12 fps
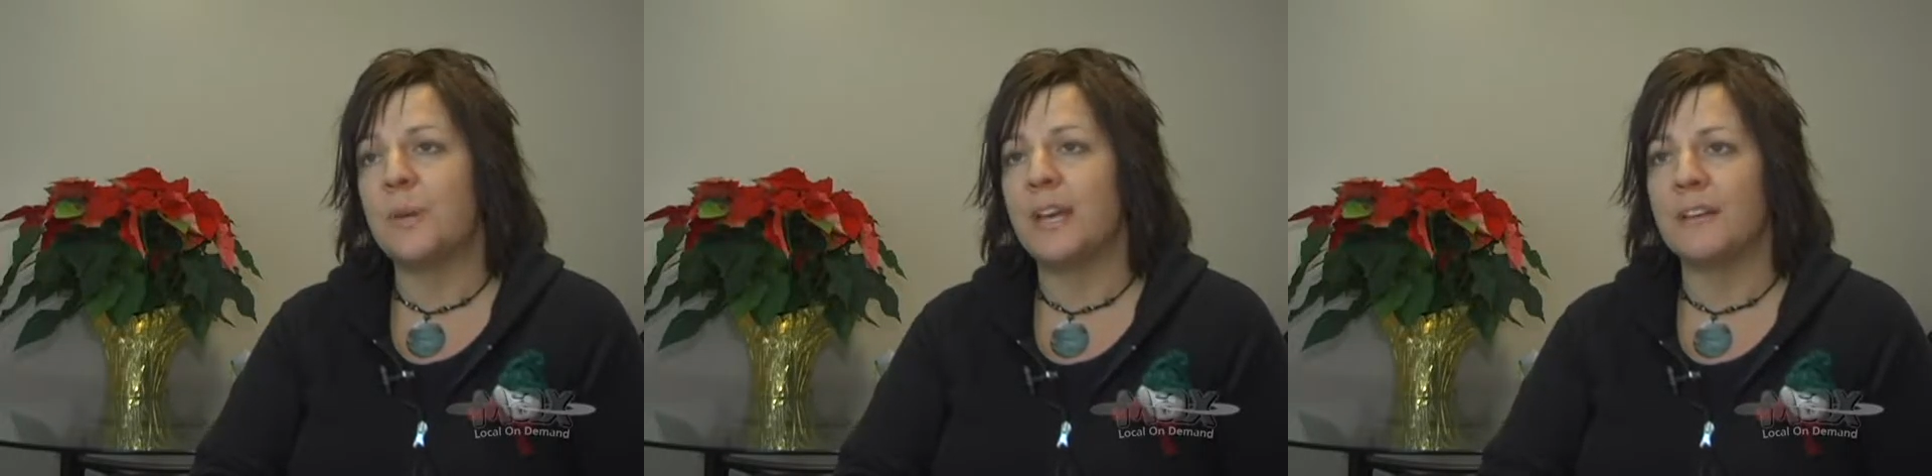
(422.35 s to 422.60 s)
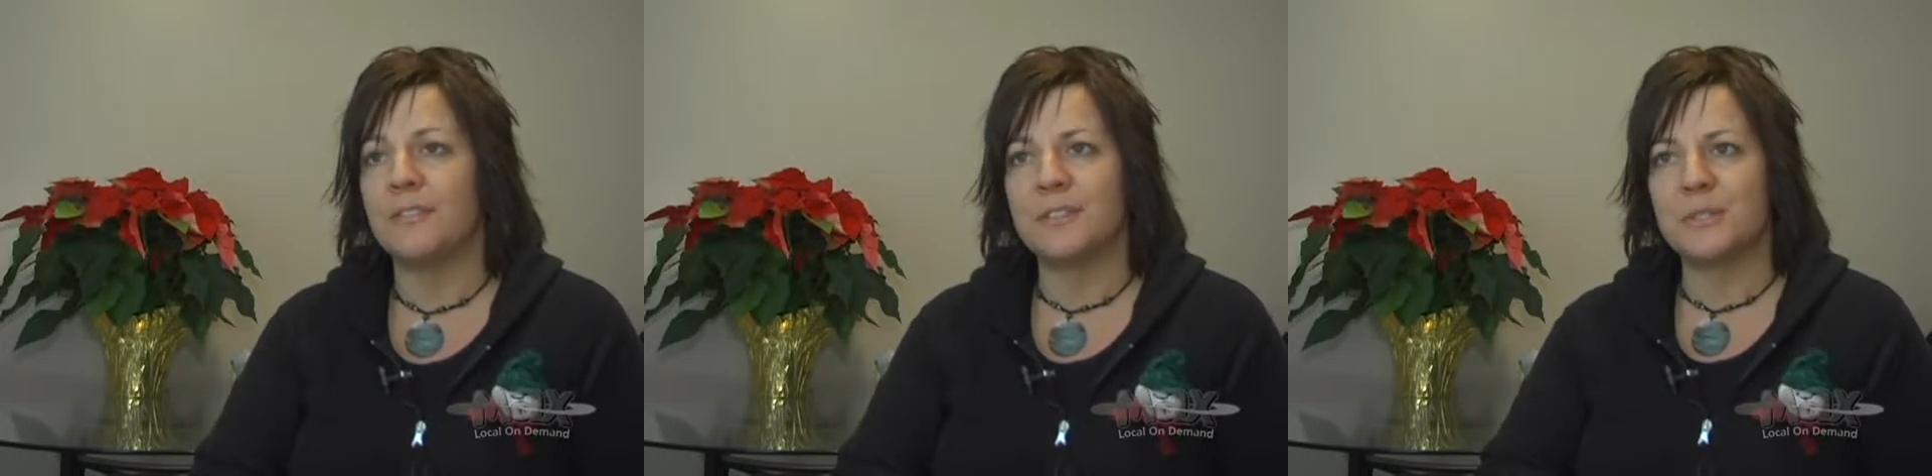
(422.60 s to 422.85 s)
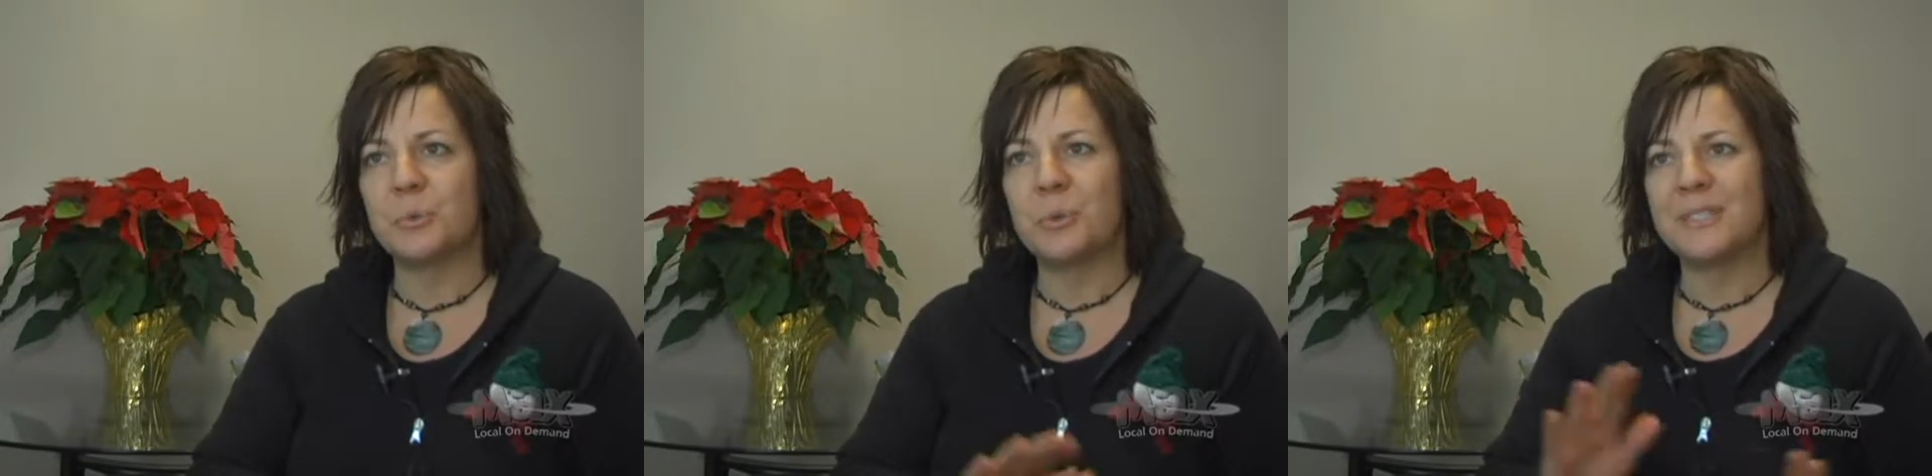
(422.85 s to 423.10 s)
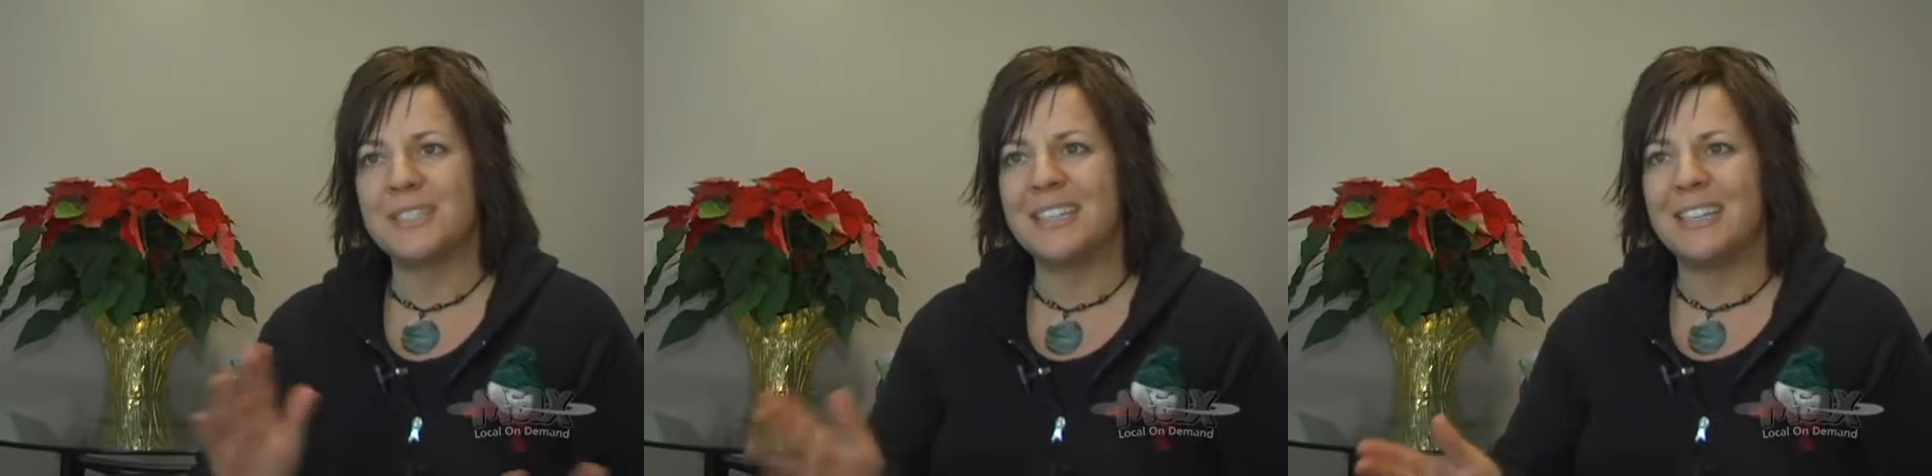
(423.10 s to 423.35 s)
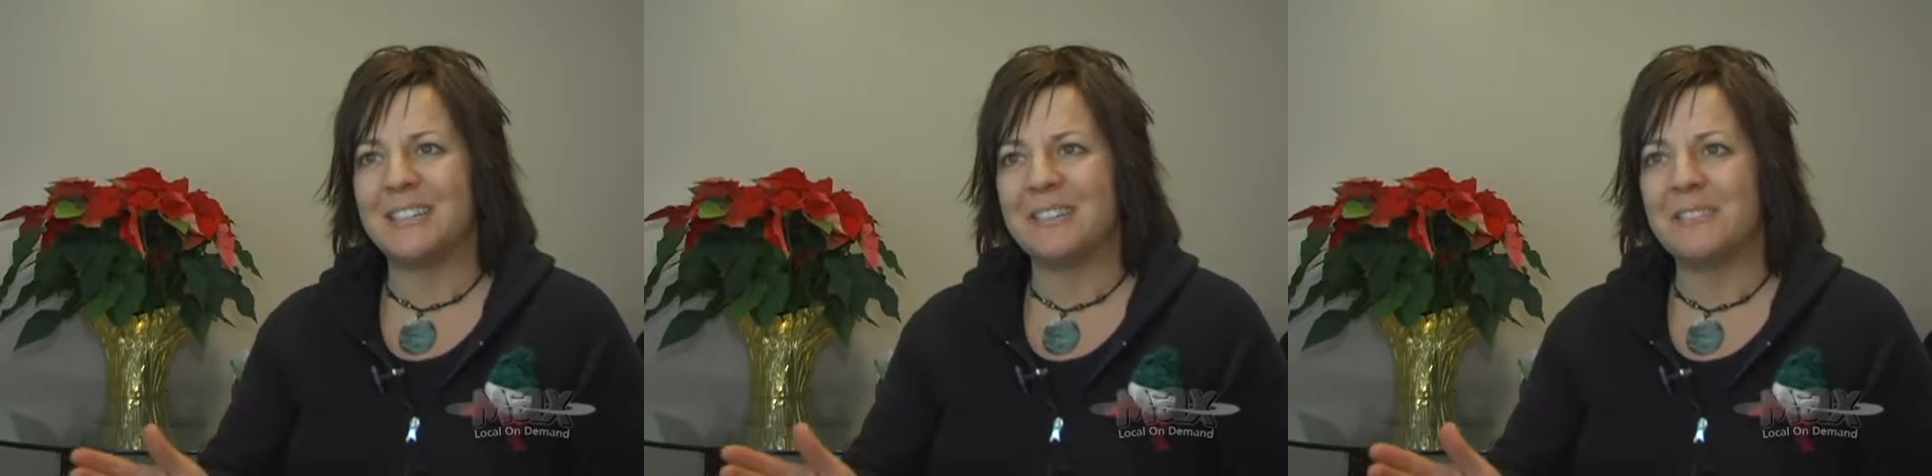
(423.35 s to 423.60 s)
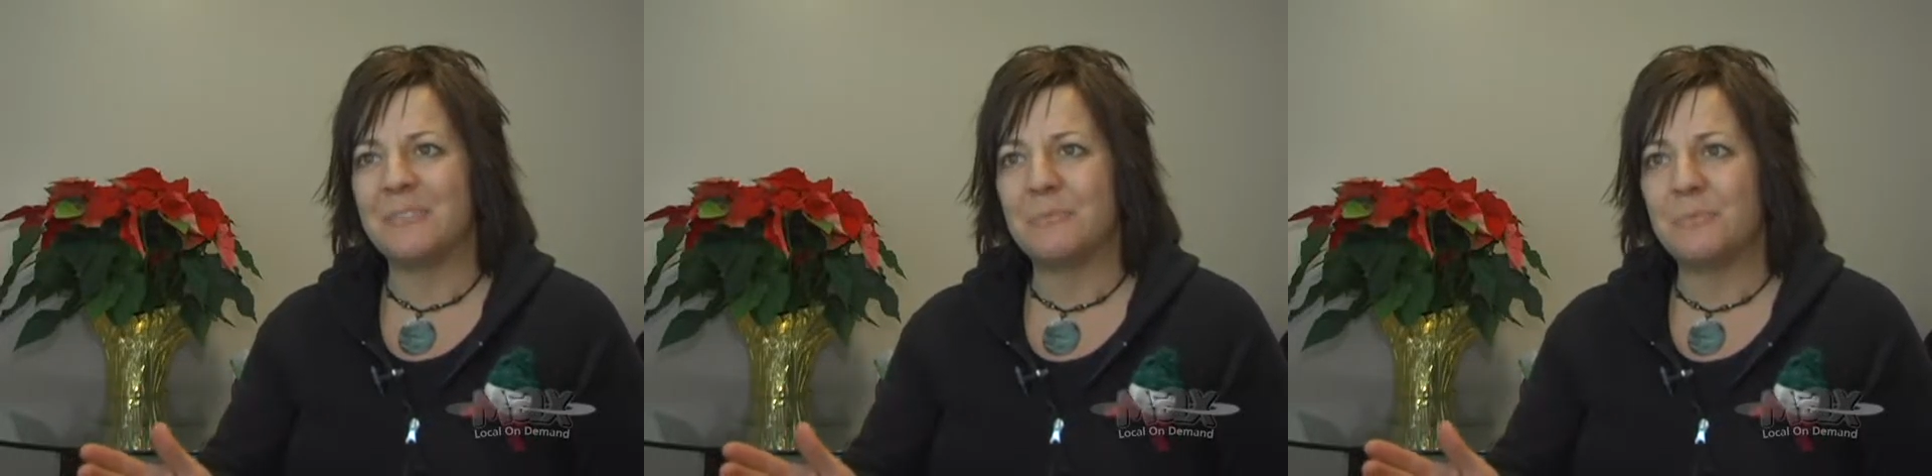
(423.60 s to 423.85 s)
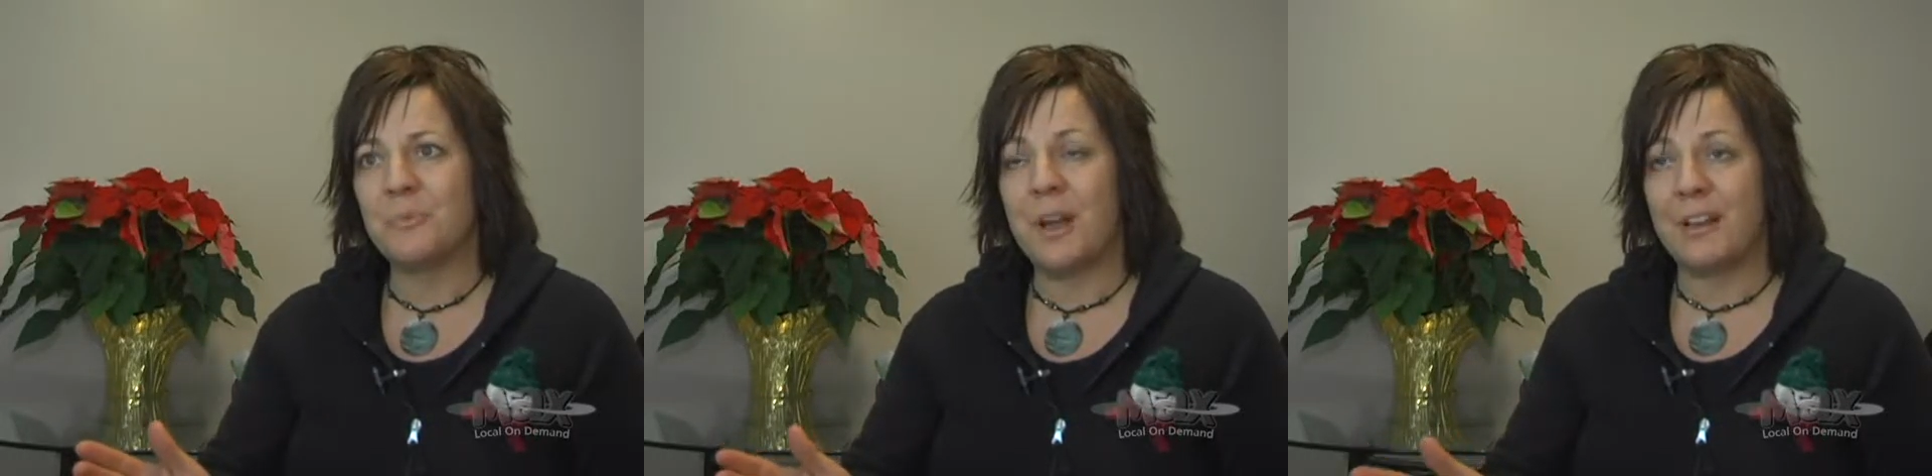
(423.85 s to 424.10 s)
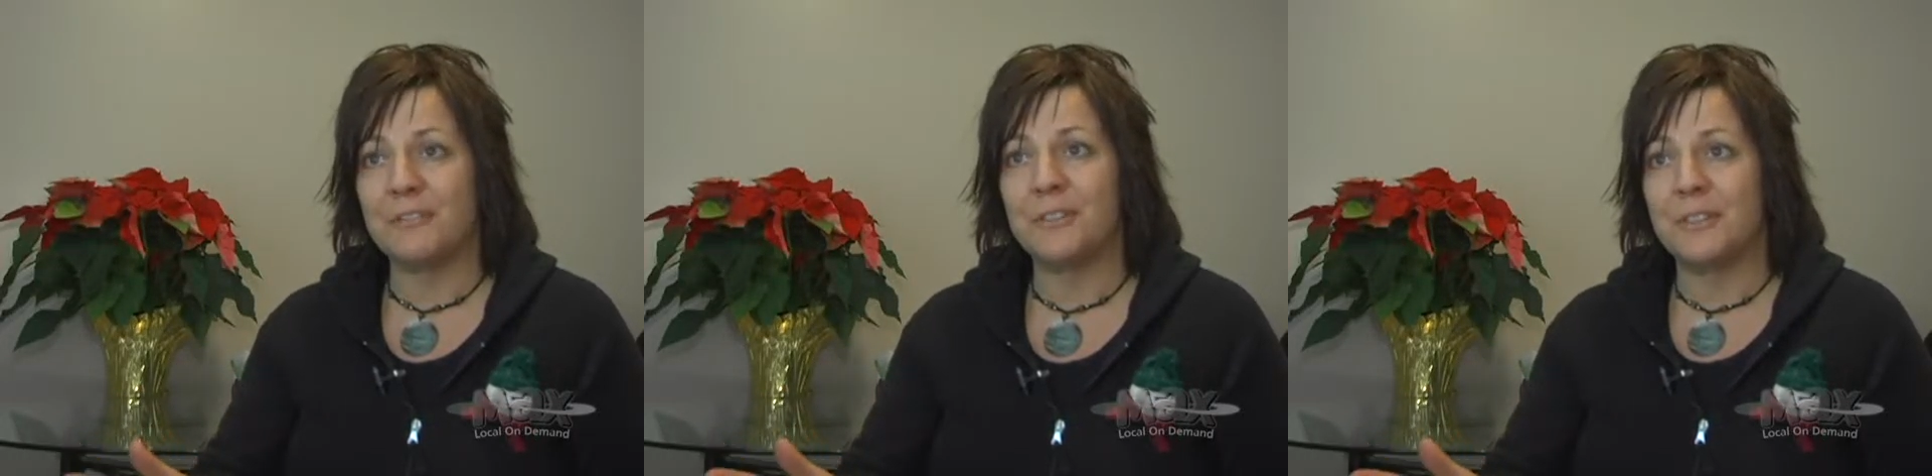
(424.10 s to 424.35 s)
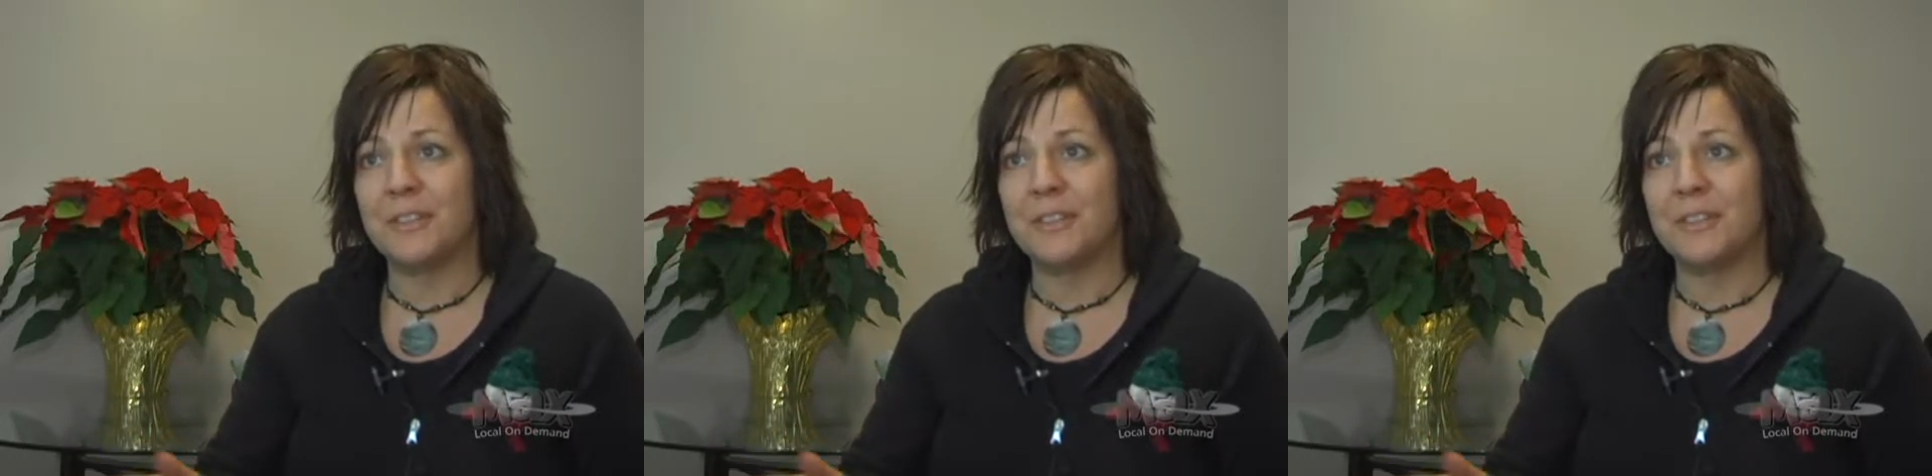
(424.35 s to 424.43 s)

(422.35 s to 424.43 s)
we have this quilting raffle.